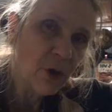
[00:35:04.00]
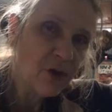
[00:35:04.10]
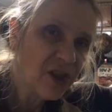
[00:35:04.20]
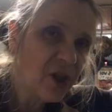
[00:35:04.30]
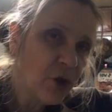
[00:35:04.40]

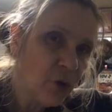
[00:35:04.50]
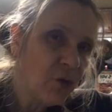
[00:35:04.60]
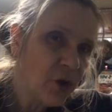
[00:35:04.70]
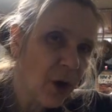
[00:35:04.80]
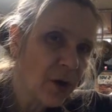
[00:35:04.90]
using
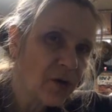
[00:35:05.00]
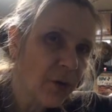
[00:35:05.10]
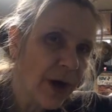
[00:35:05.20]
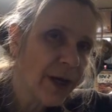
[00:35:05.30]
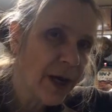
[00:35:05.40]
new jars
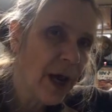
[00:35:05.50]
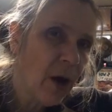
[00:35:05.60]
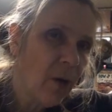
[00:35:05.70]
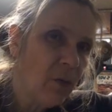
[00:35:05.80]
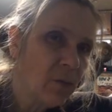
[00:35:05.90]
right
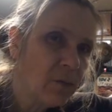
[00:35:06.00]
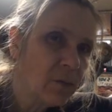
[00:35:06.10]
now.